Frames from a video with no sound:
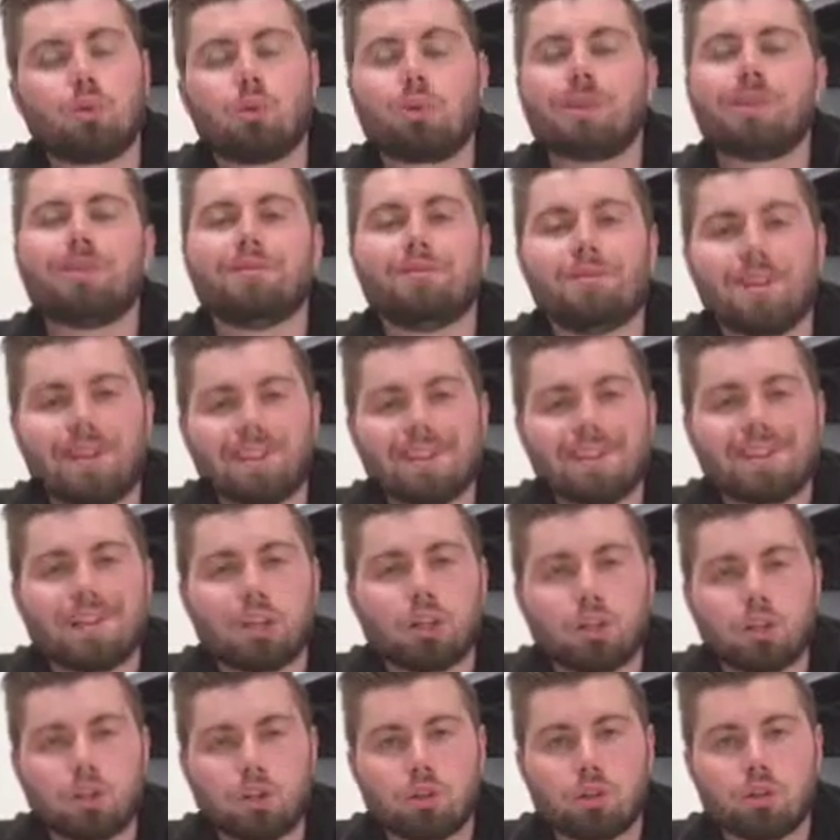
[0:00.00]
or an event that
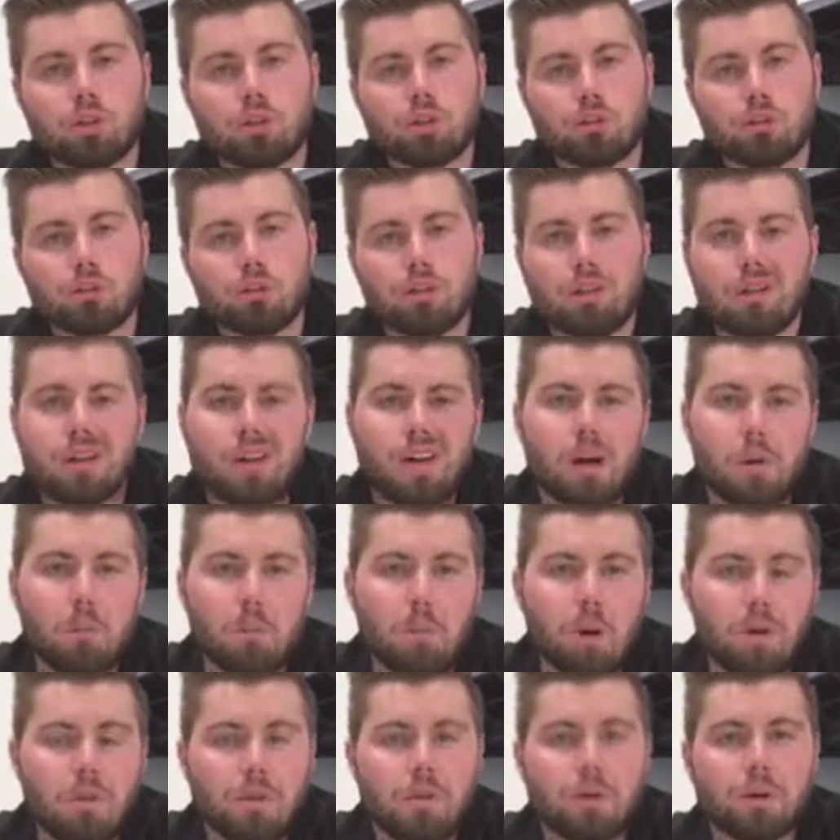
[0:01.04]
occurred a
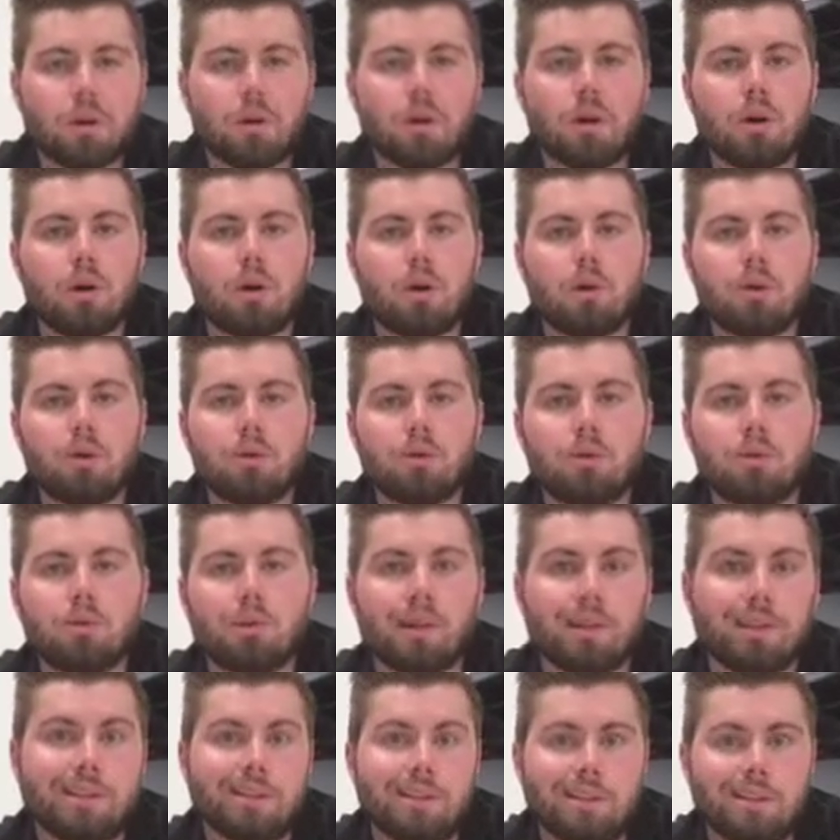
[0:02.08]
month ago,
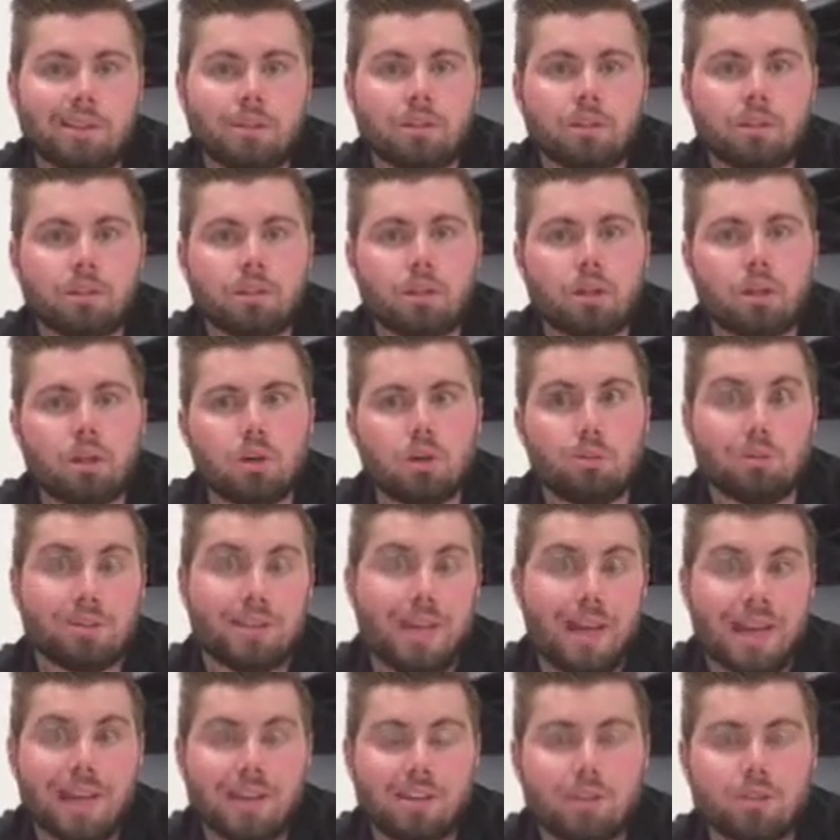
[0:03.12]
a year ago,
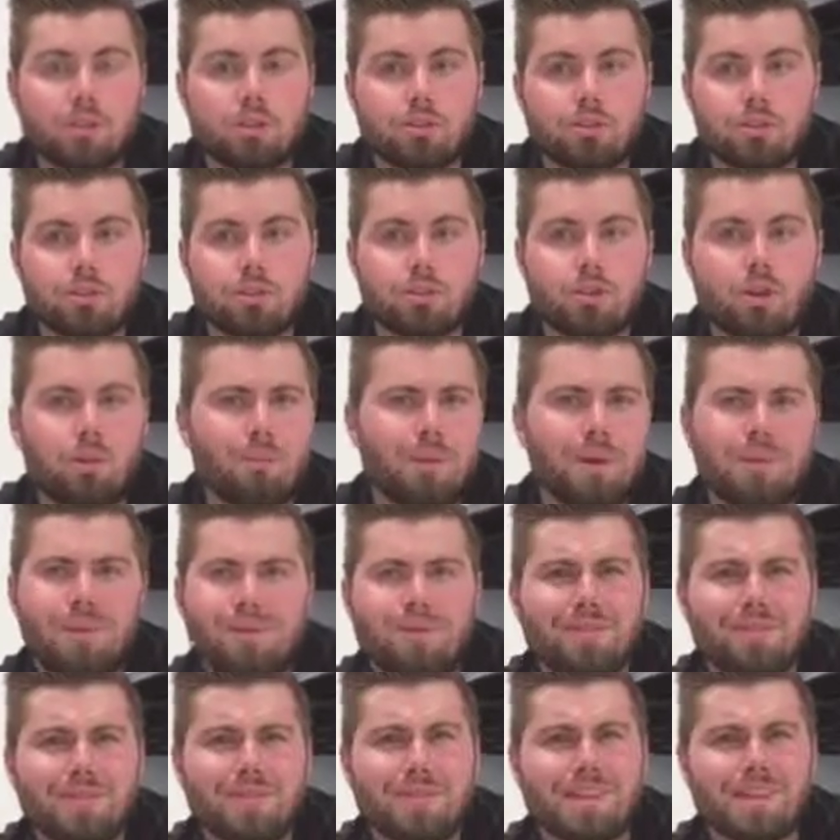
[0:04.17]
10 years ago, maybe
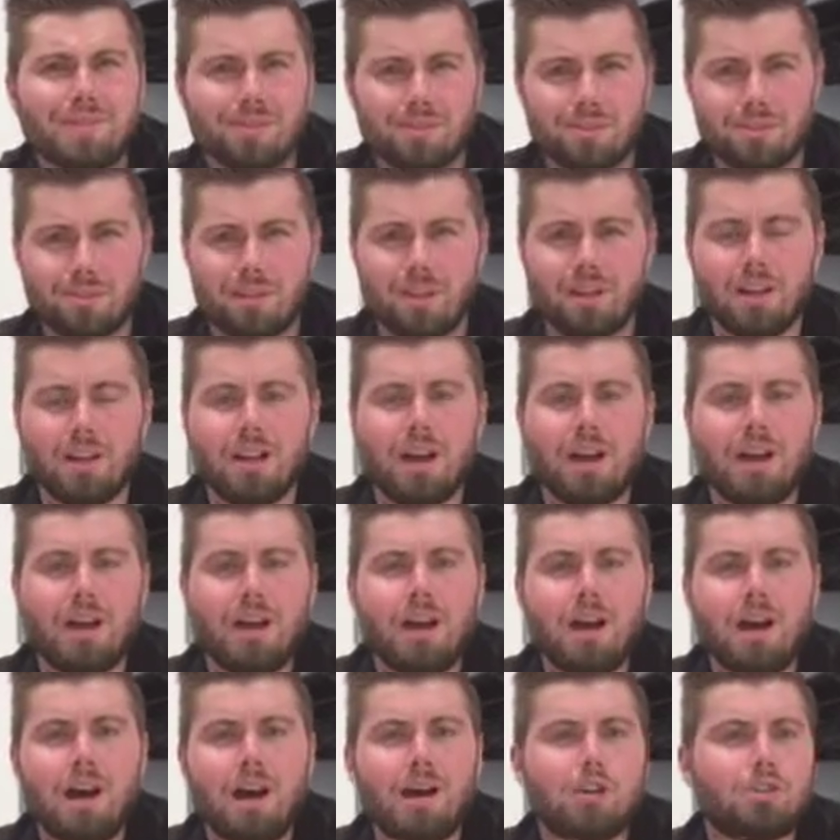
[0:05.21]
even yesterday.
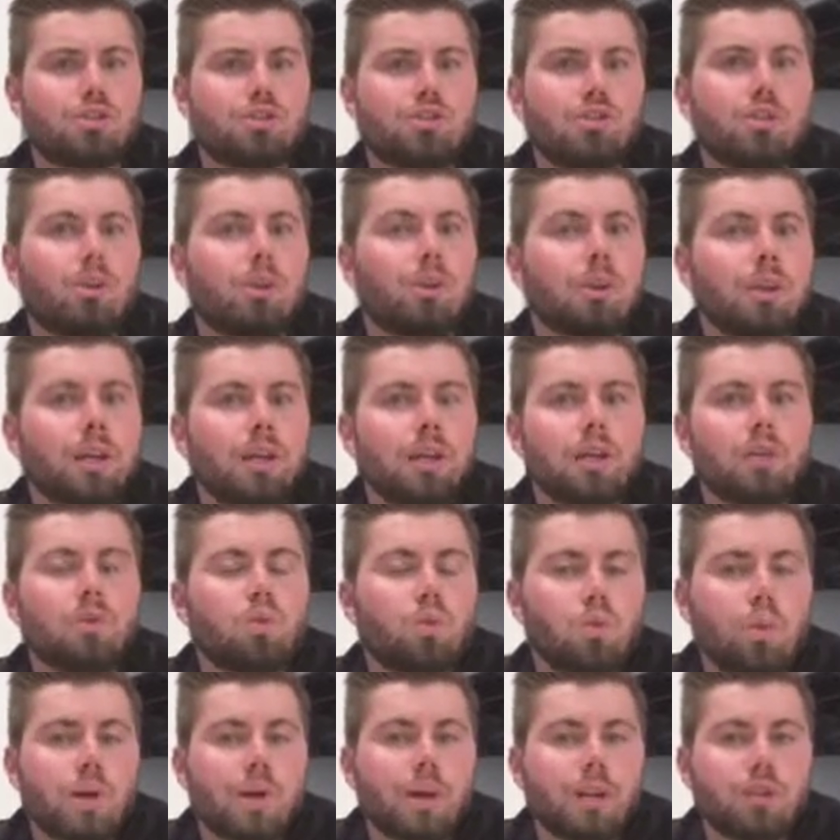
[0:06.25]
A story in
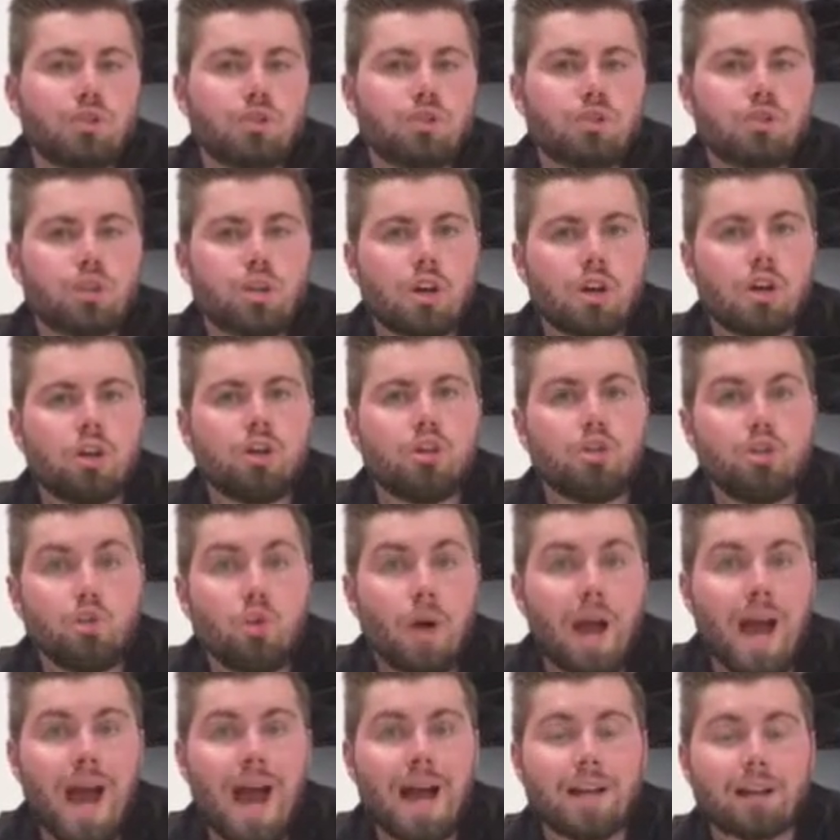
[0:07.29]
which you
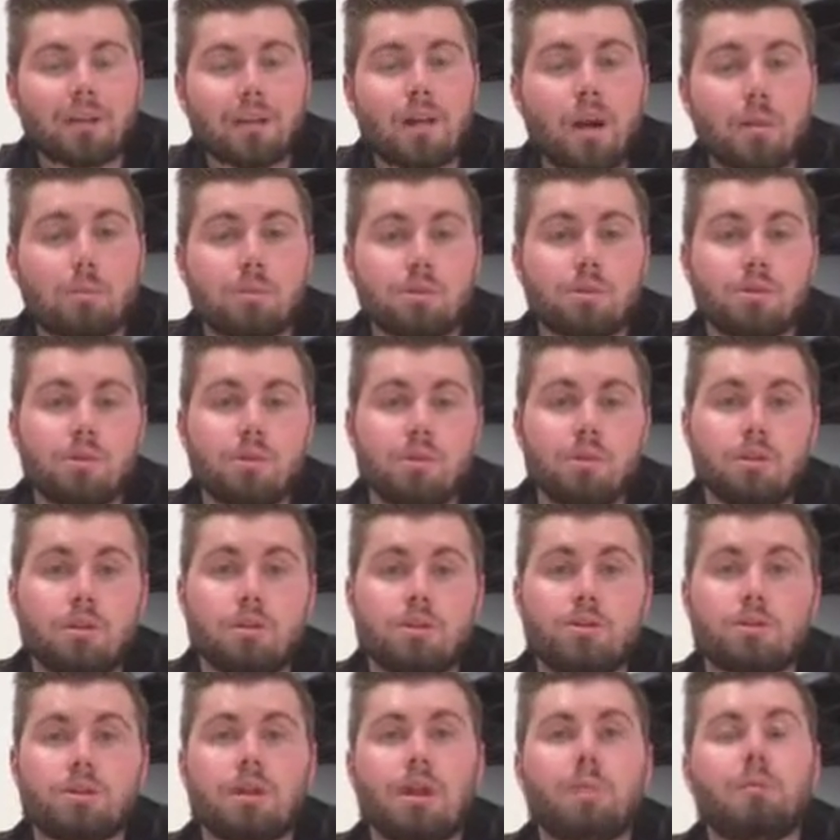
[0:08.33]
had an opportunity to
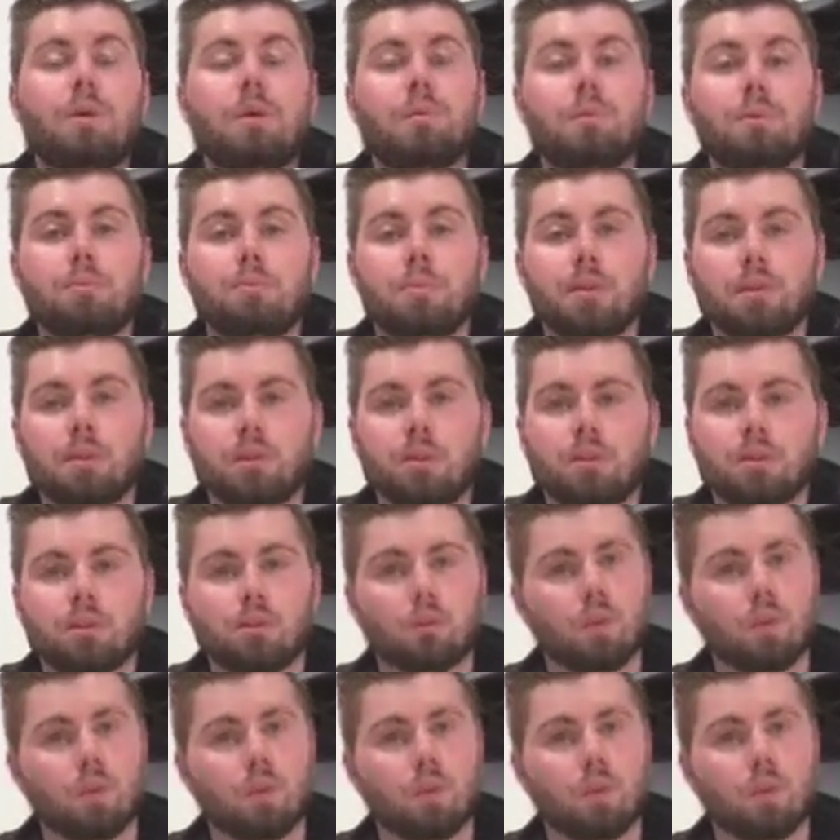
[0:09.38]
step up and be a leader,